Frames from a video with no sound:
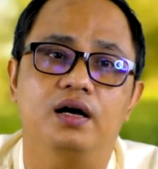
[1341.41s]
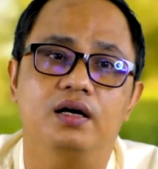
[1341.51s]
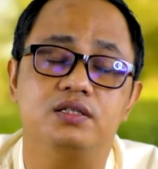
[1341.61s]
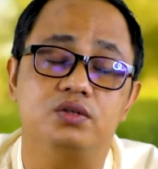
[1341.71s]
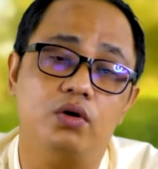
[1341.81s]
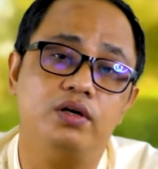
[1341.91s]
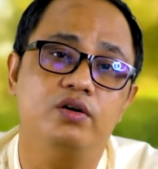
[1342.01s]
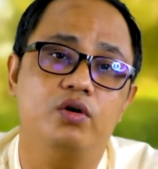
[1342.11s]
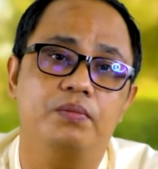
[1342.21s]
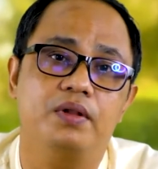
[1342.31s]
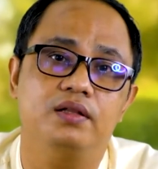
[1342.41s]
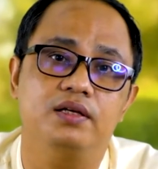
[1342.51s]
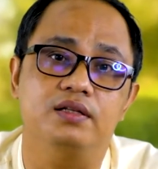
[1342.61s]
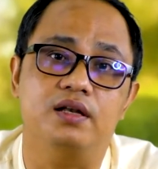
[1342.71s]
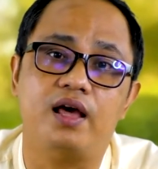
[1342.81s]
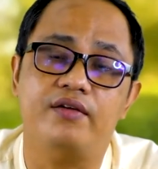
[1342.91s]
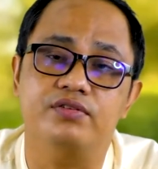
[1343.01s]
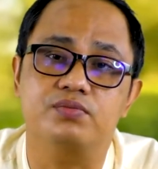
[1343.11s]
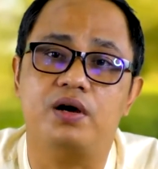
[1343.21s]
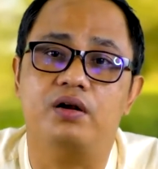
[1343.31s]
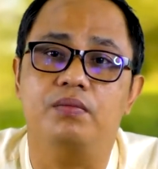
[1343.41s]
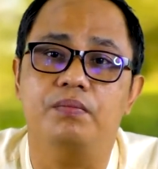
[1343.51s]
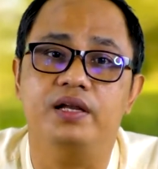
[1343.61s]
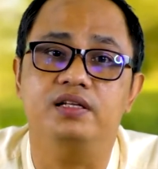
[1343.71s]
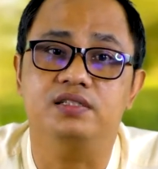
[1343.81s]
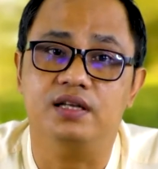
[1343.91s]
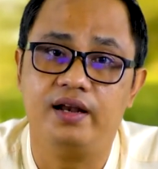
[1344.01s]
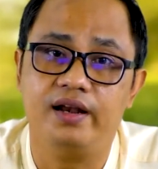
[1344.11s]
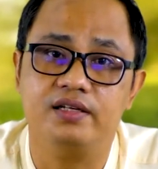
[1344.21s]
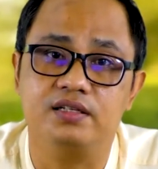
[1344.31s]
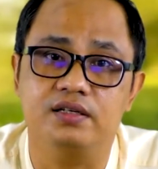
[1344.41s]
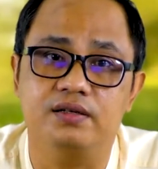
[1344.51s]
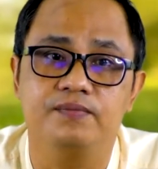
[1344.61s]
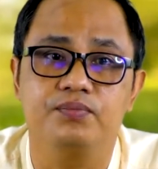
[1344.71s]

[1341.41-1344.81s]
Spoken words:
It's not renewable in the lifespan of many generations.